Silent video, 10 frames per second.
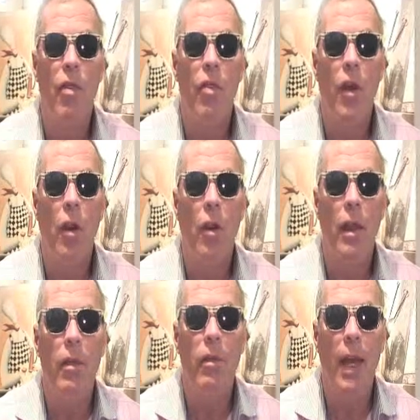
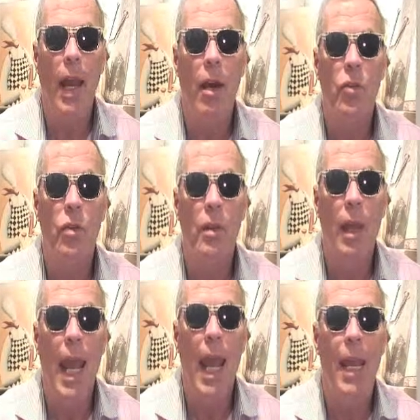
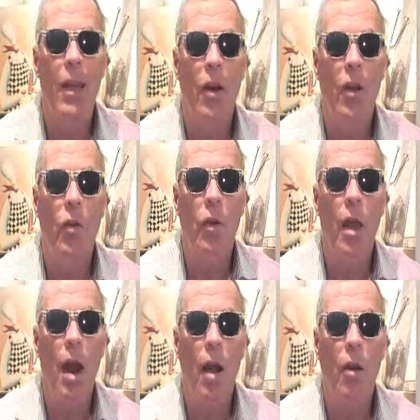
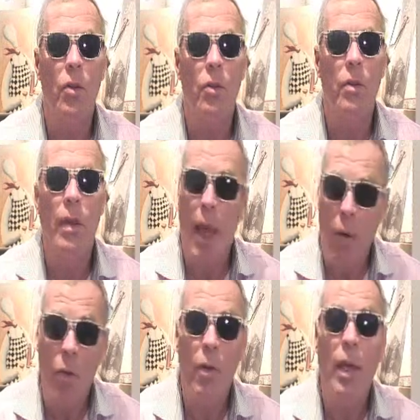$30,800.
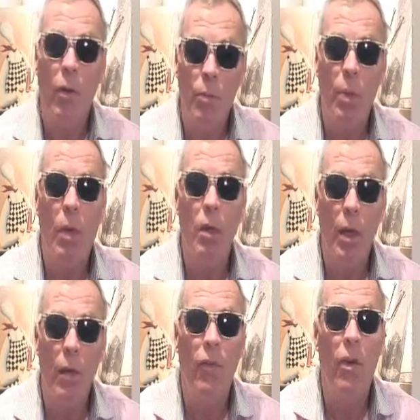That was pretty
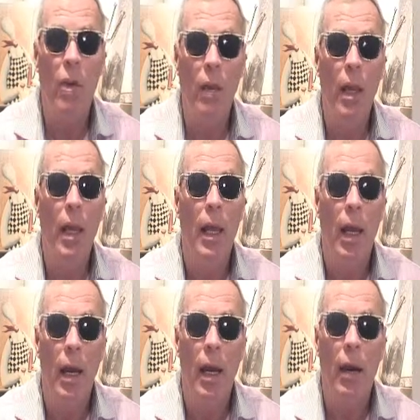good for
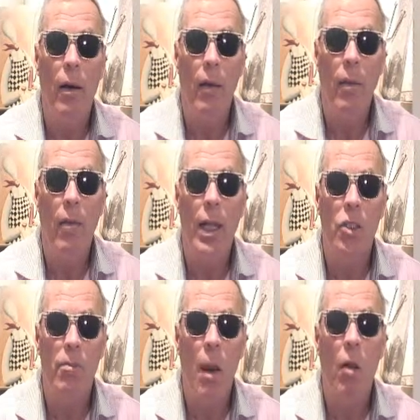that
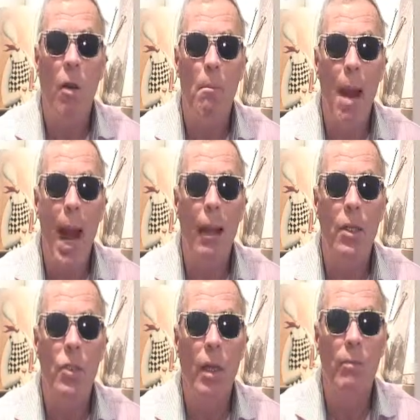small a
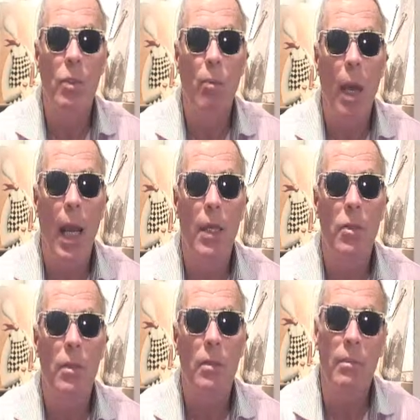mileage. I'm
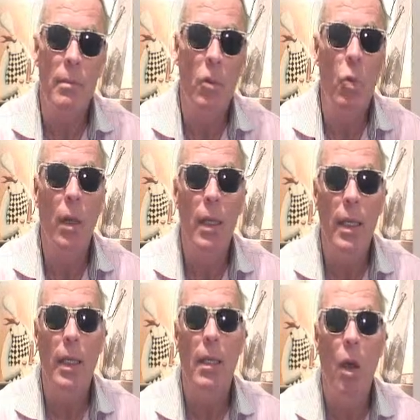surprised it really
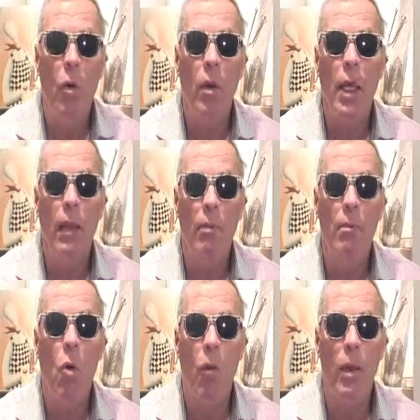didn't go
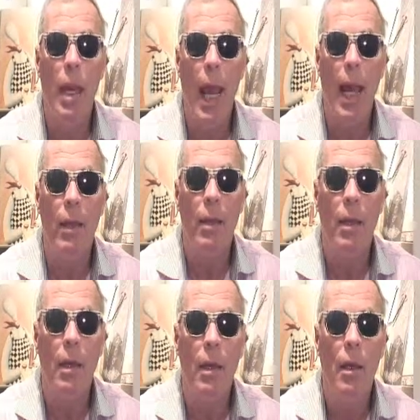even more than that.
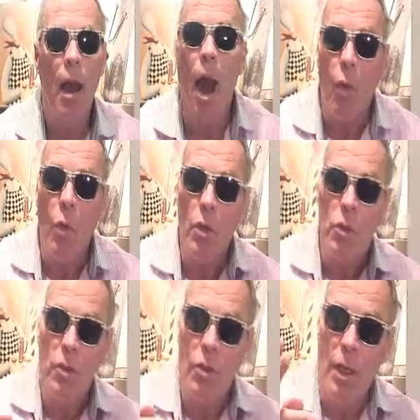
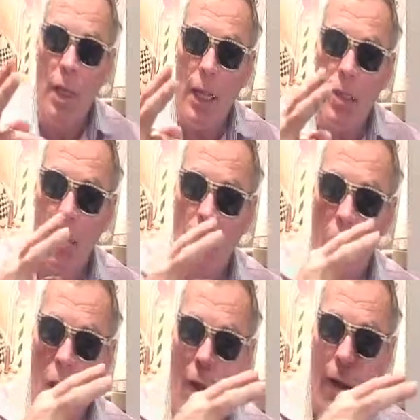Onwards to the next
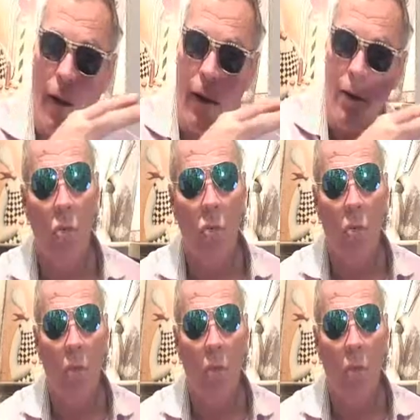car.